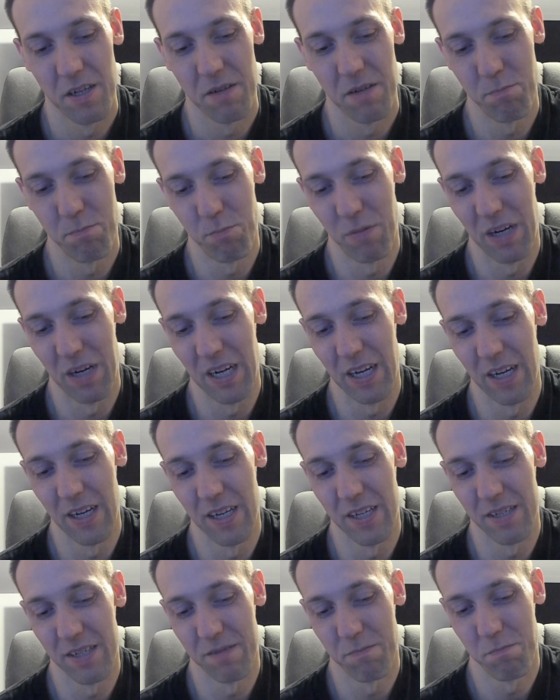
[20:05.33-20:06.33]

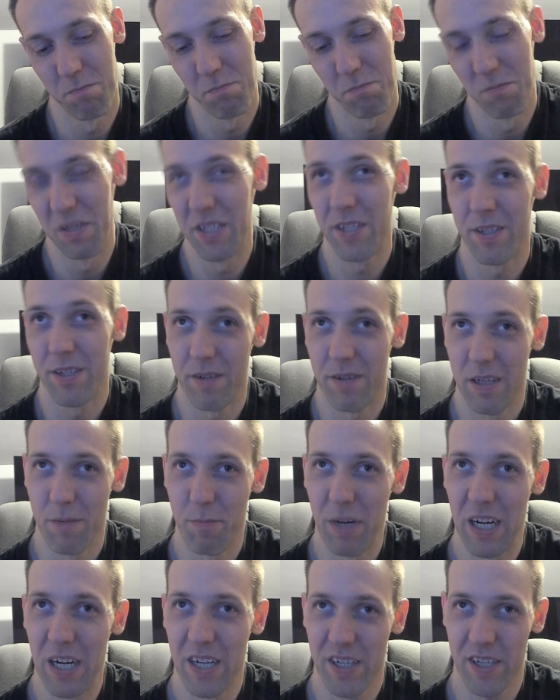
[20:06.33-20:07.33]
My mystery
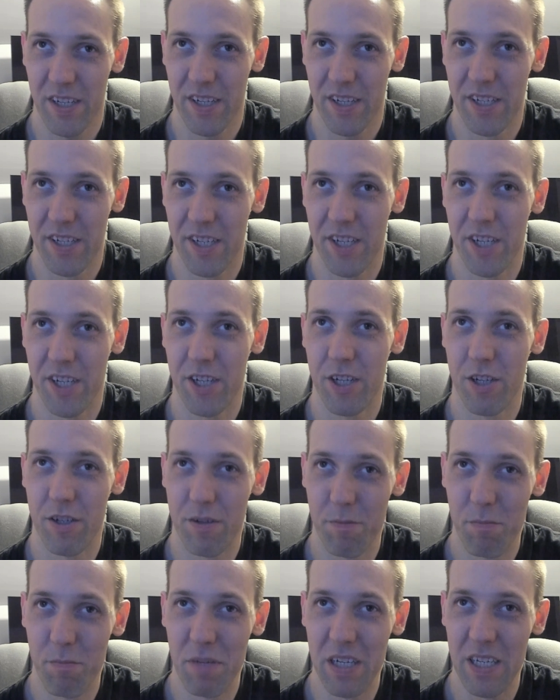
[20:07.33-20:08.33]
boxes
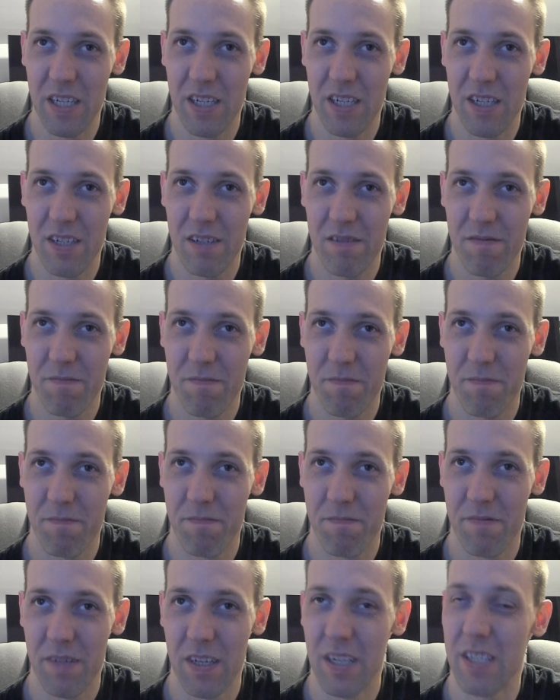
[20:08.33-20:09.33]
should be here.
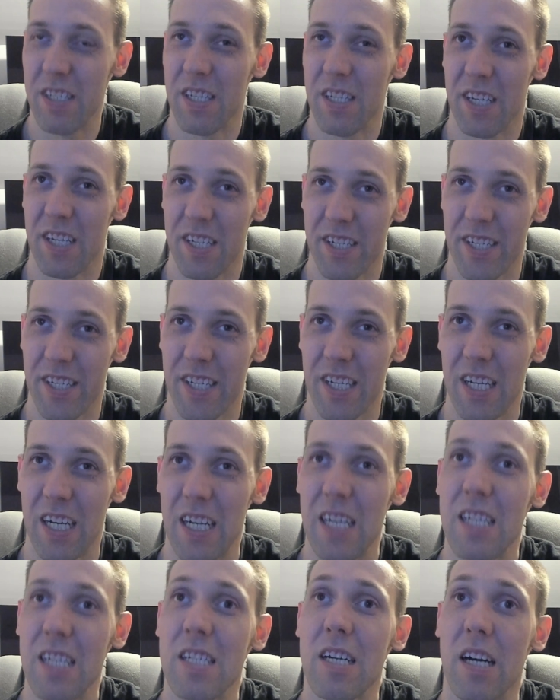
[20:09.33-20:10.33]
And yes,
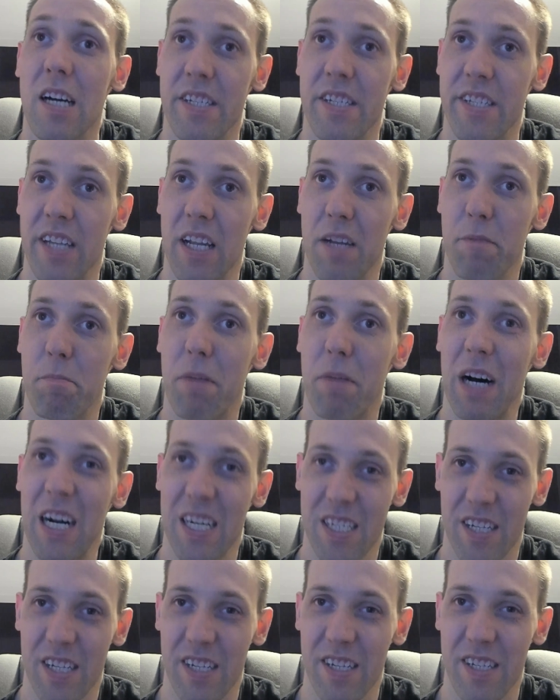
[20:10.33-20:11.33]
I said
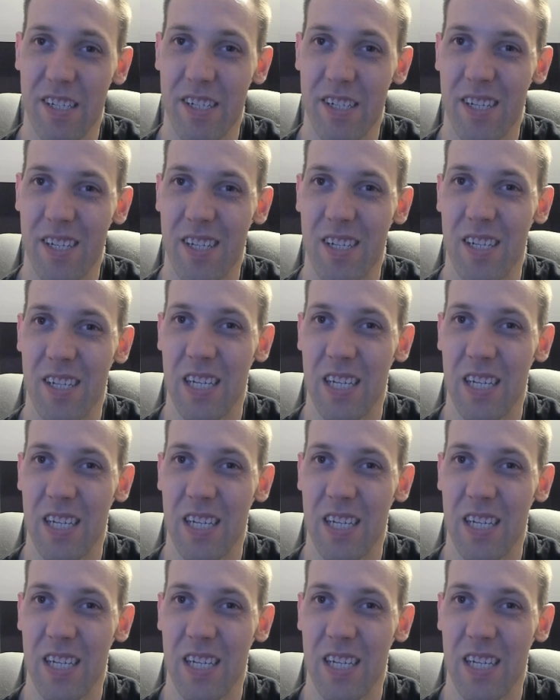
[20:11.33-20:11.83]
boxes.